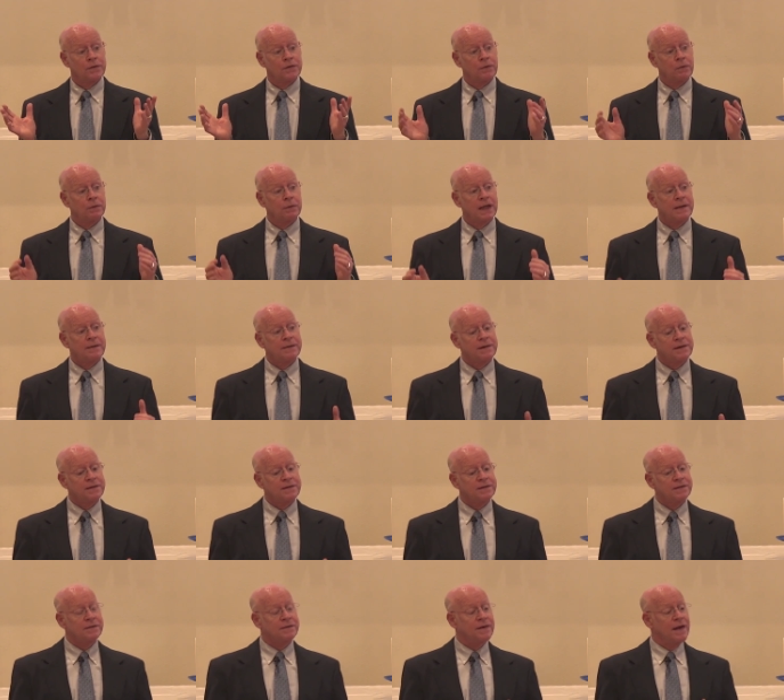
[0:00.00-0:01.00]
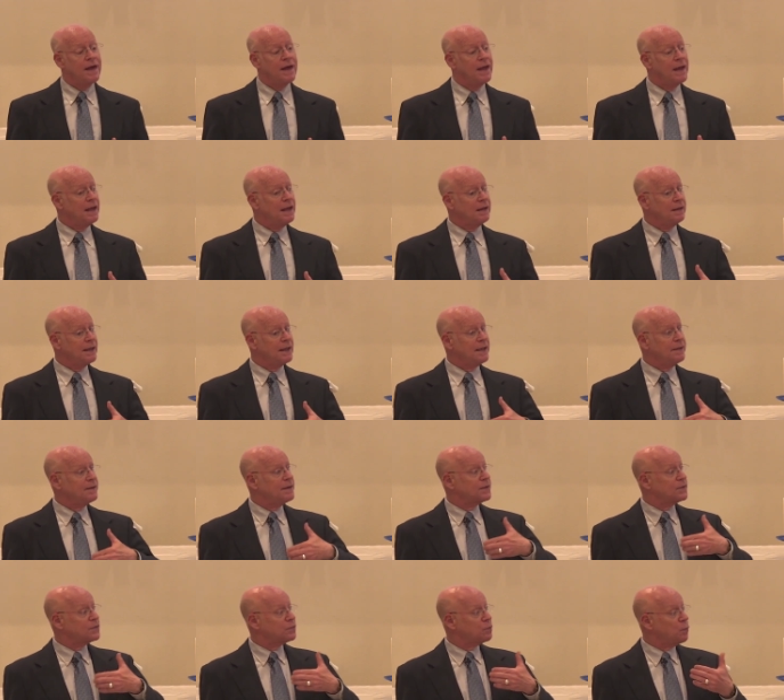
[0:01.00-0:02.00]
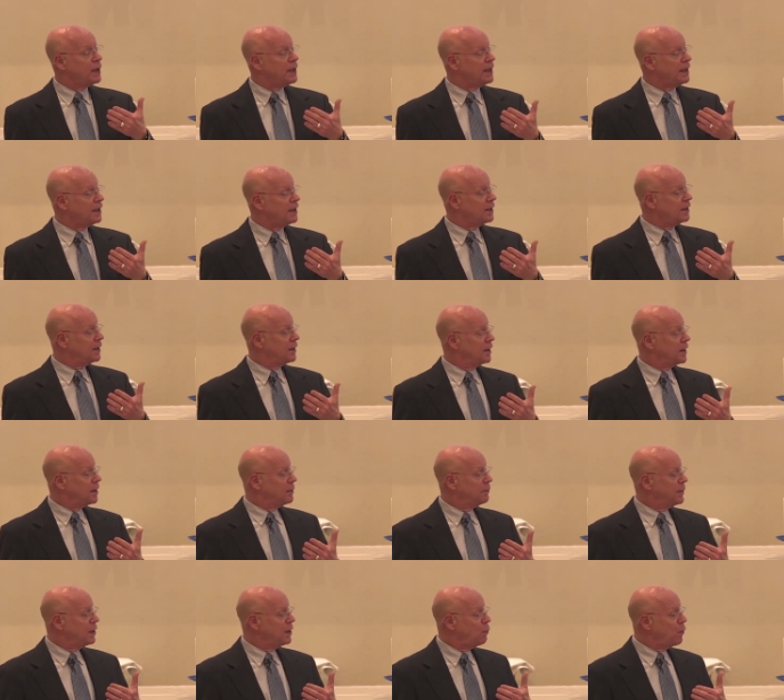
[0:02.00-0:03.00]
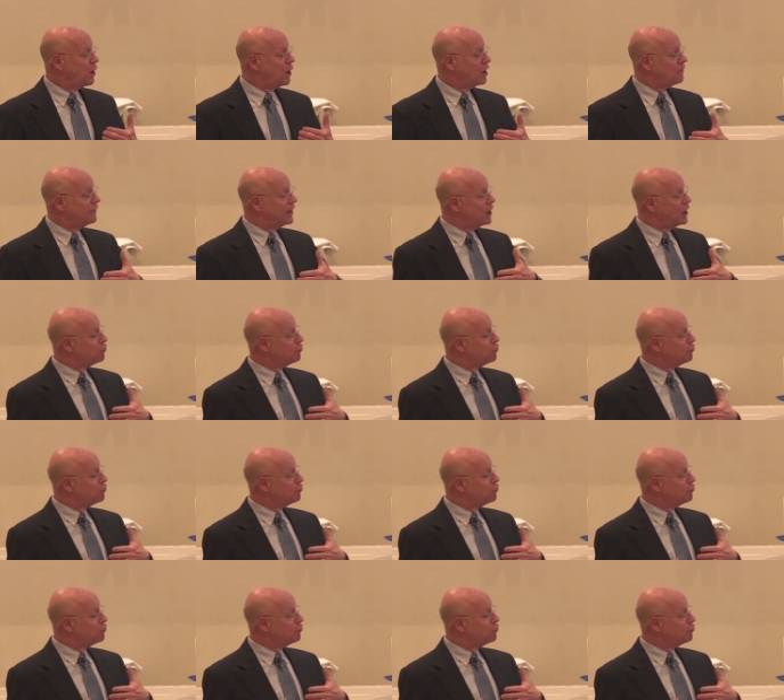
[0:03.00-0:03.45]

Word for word: So let this day, let this week be one of